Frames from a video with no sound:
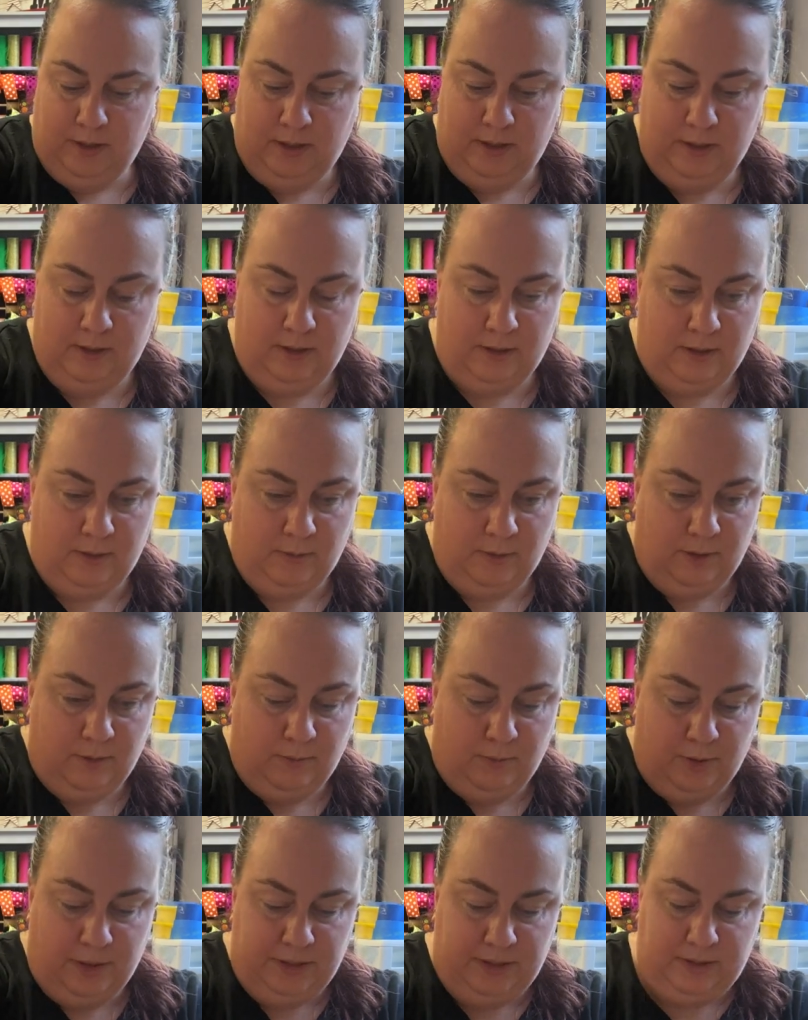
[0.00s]
And then I'm gonna
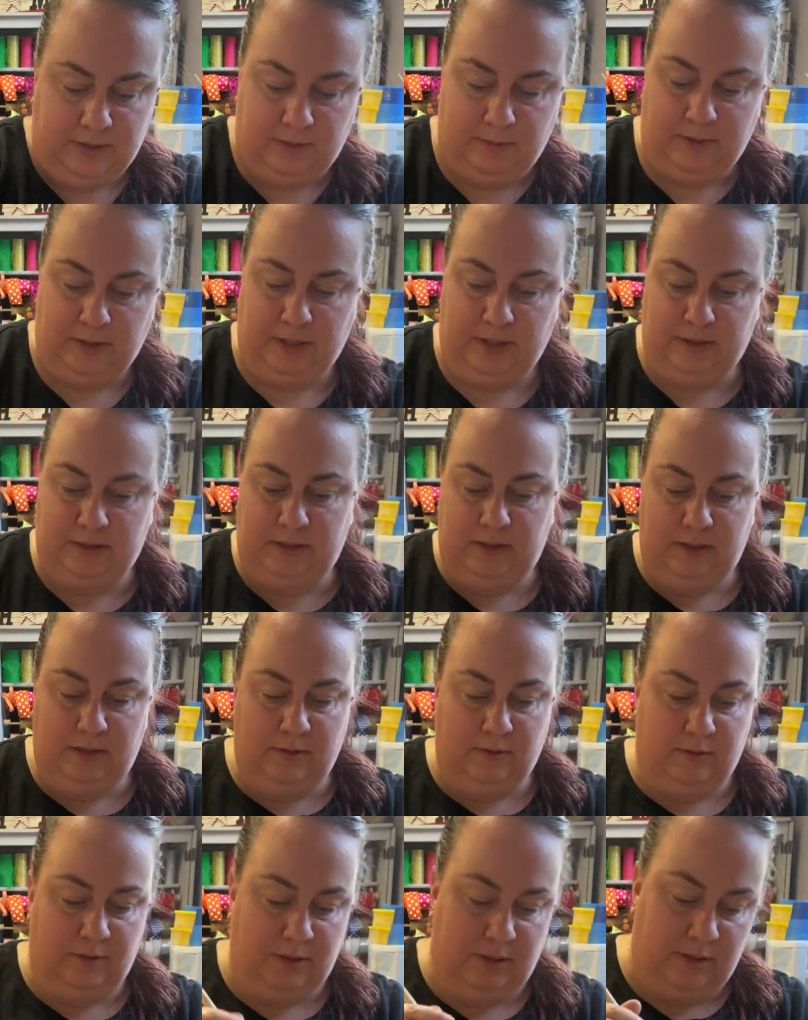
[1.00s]
bring some of that
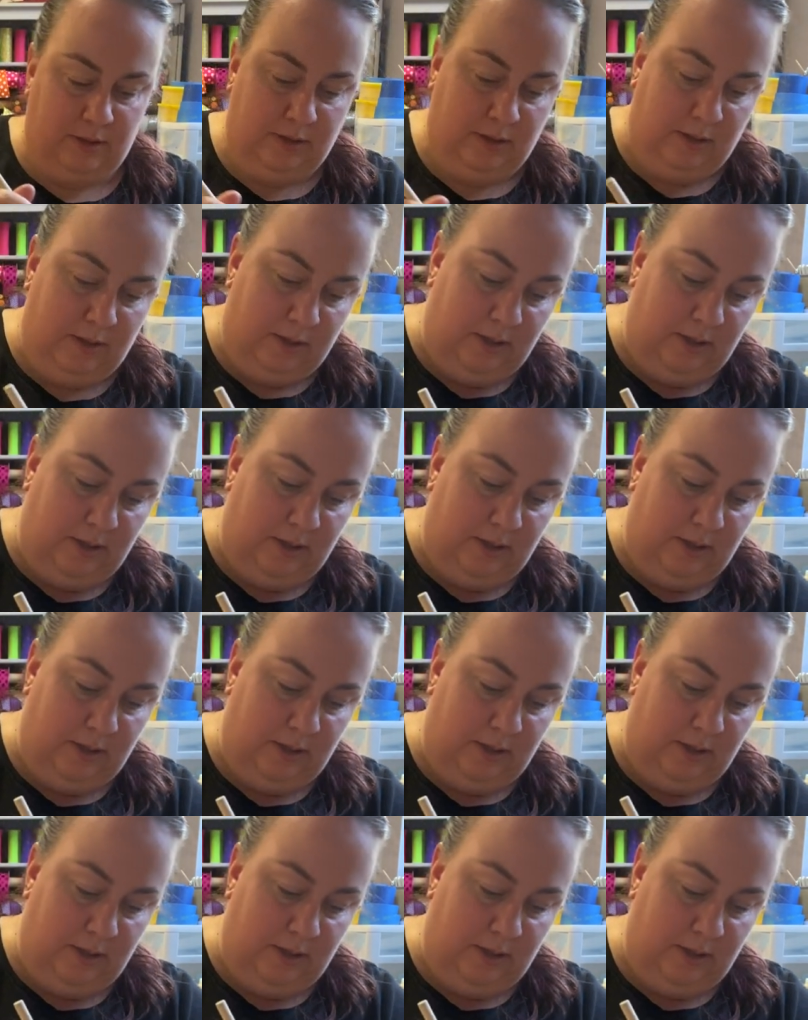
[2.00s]
teal in.